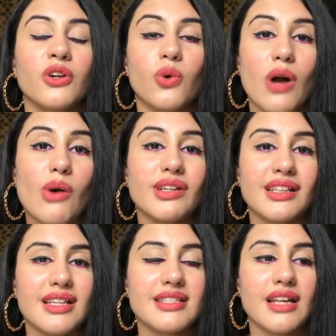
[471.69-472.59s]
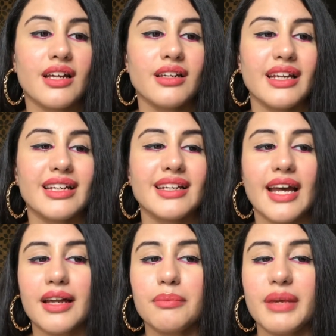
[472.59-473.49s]
go out in the sun, it
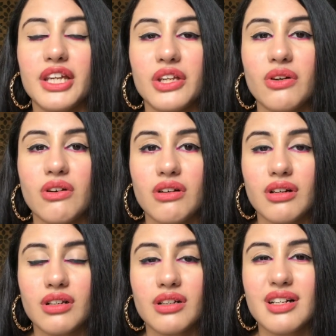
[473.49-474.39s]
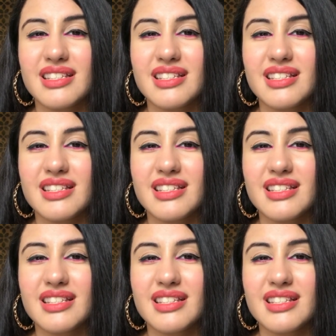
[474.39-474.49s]
can make your